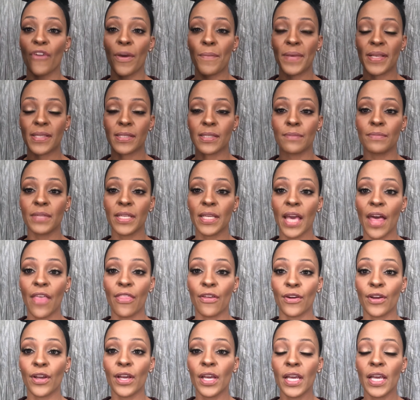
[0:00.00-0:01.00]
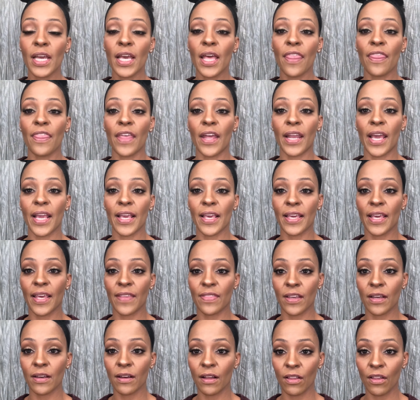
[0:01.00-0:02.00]
if I mix them together, then I can
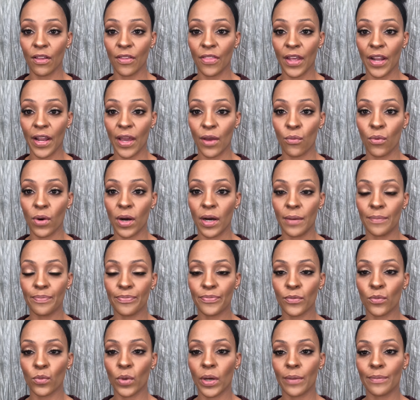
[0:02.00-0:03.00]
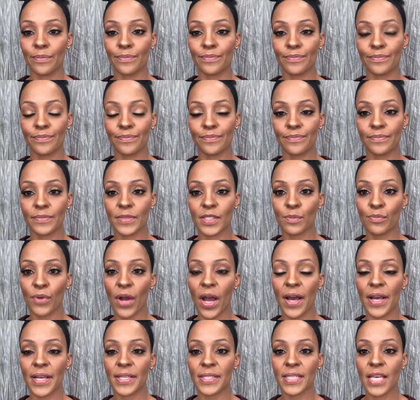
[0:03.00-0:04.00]
get the color that I want. Well,
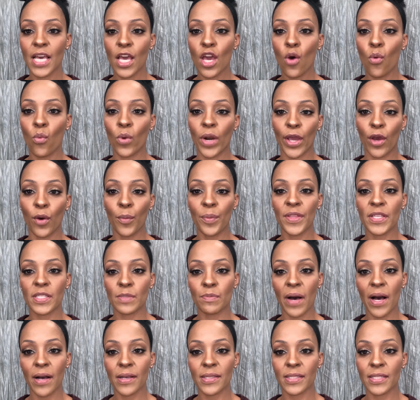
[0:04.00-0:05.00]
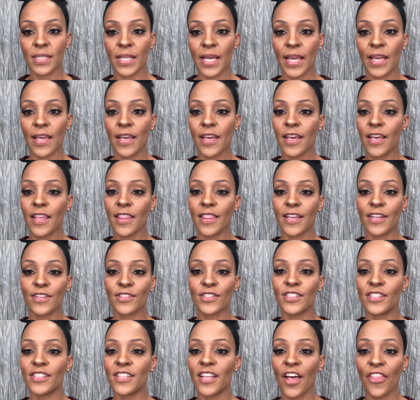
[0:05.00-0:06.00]
surprise, when I opened this box today,
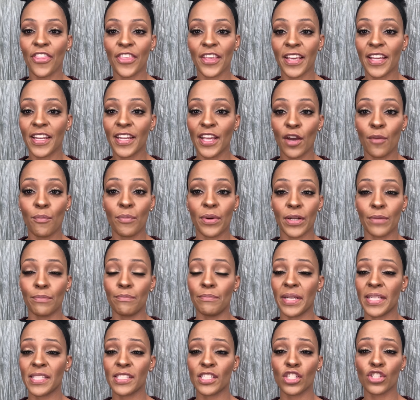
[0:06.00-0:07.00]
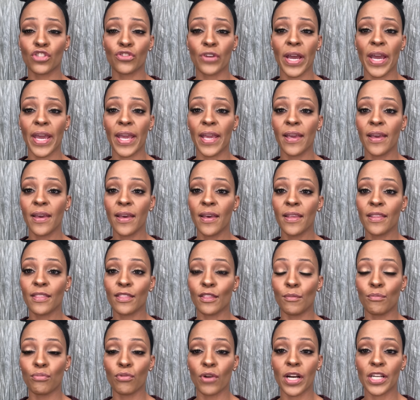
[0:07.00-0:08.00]
there's nothing in here but a mixing tray,
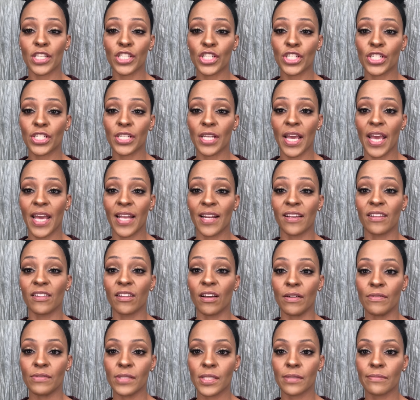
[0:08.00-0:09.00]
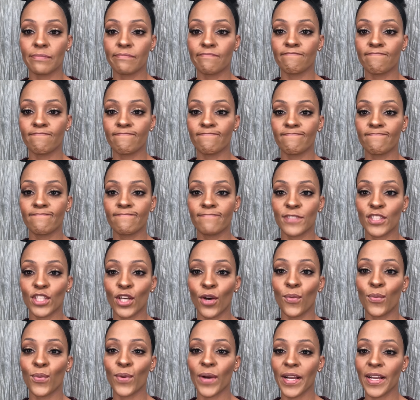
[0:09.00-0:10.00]
the brush, and gloves.
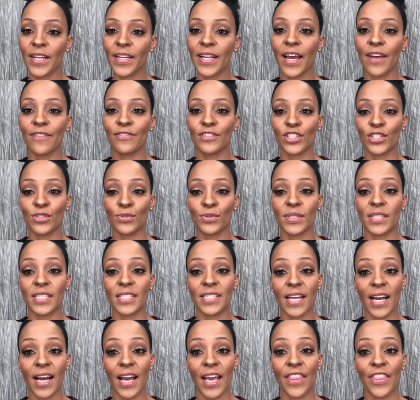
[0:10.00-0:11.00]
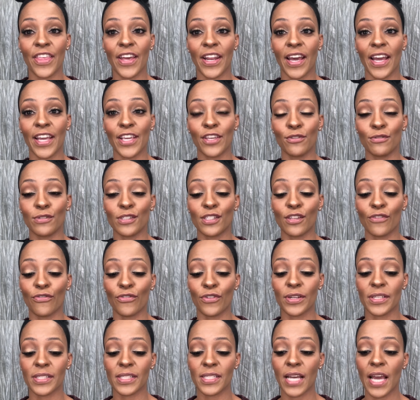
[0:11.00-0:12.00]
So we're gonna have to use the dye that I used the
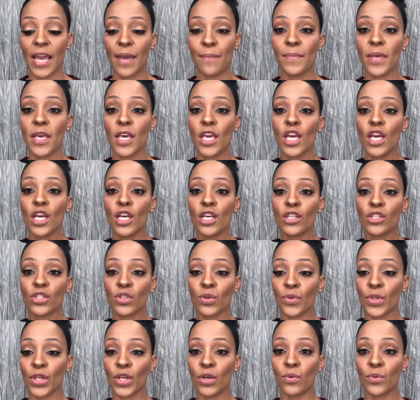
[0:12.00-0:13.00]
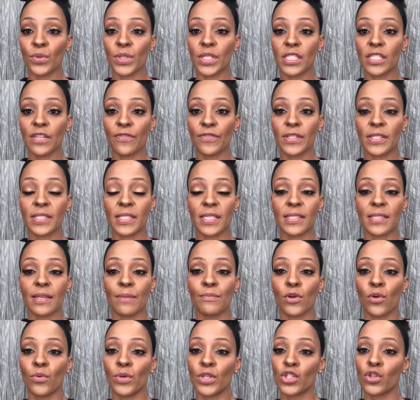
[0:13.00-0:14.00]
first time. So the only difference is
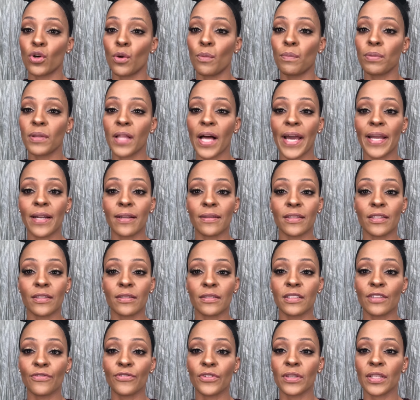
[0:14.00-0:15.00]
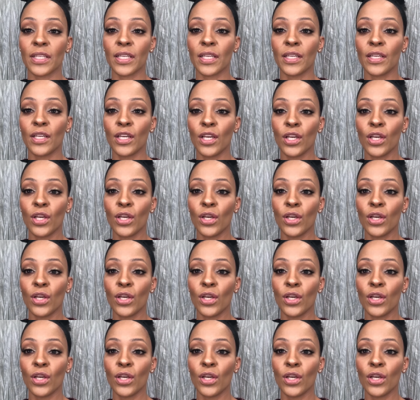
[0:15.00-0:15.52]
I'm going to apply it a little differently,